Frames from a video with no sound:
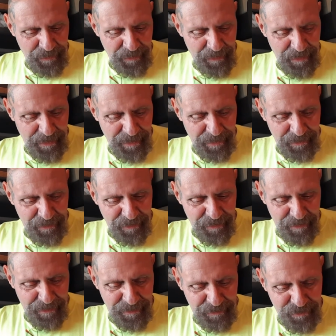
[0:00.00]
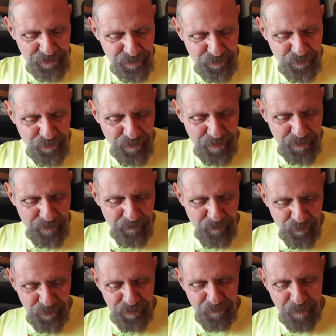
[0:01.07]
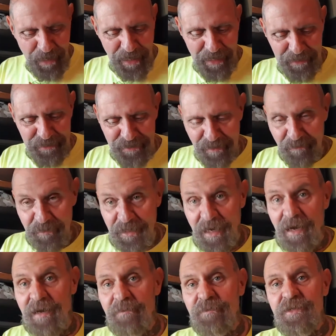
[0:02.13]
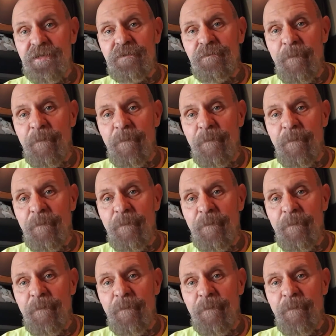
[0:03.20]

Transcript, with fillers: getting the thing to uh, respond sometimes.